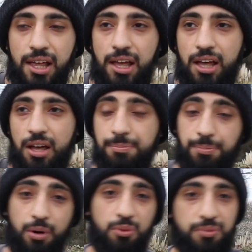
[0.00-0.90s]

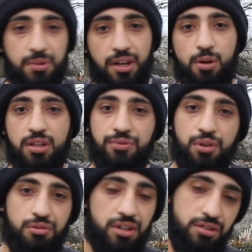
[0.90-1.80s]
but with me I'll give
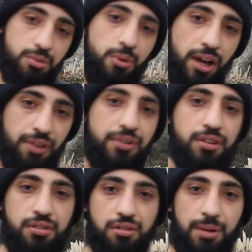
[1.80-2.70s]
you a reason why I
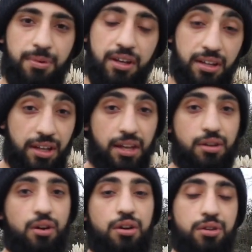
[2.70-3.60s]
think it's crap, and
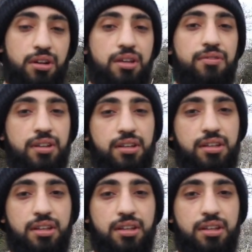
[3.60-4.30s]
alternatively